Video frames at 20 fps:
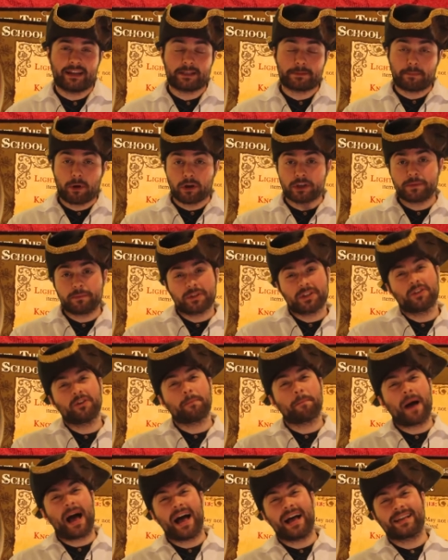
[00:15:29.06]
it's possible to
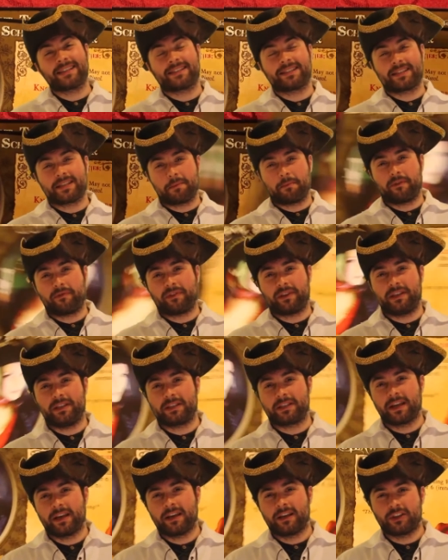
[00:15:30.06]
look past some of
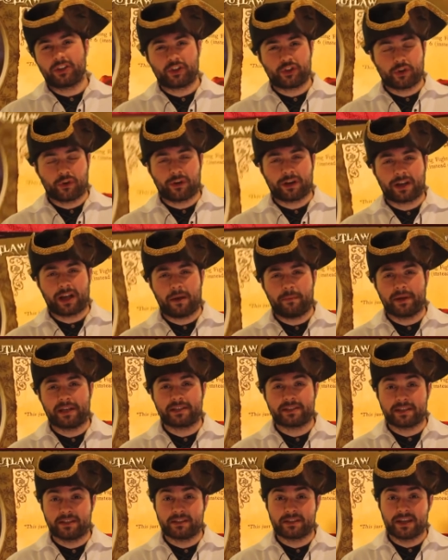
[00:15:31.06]
these
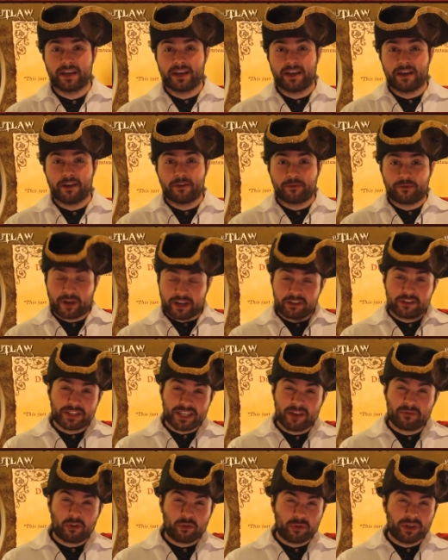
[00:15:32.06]
shortcomings and find
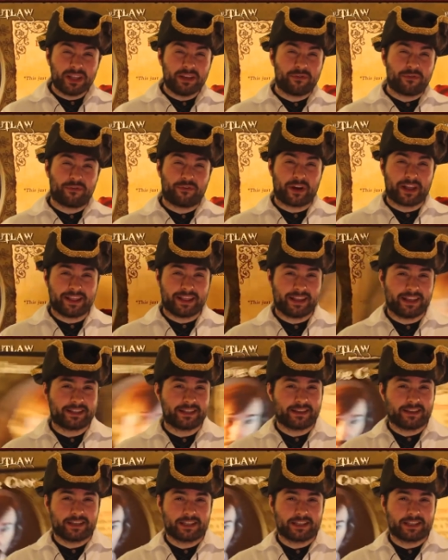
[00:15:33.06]
yourself a really fun little